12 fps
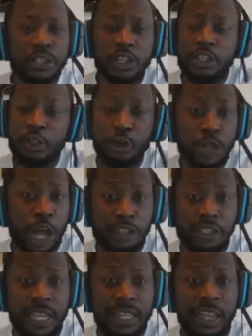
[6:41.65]
the two
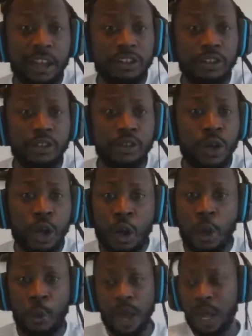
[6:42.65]
losses they lost to
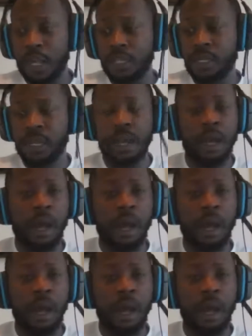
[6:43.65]
was